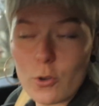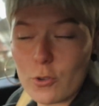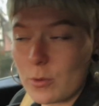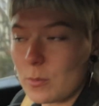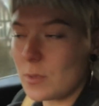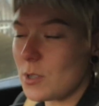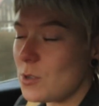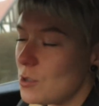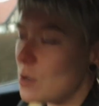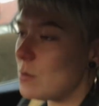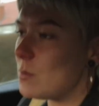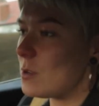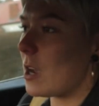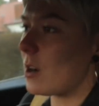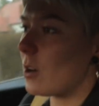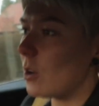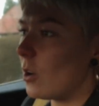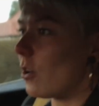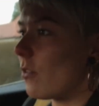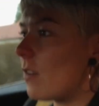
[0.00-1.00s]
Group YouTube
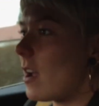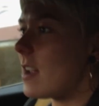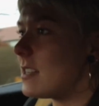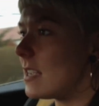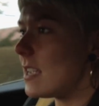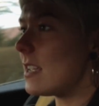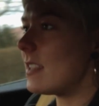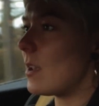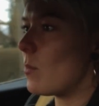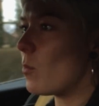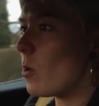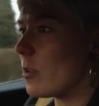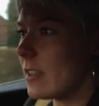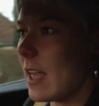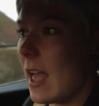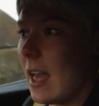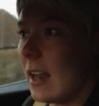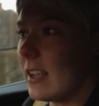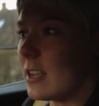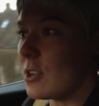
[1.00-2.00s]
channel already, then what the
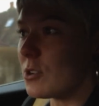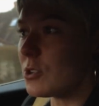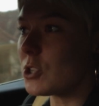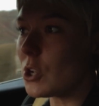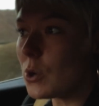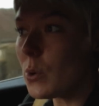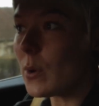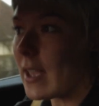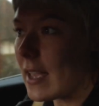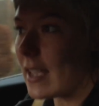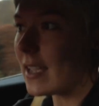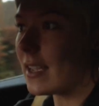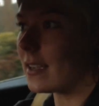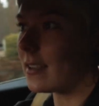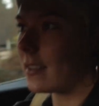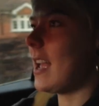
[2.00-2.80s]
hell are you doing?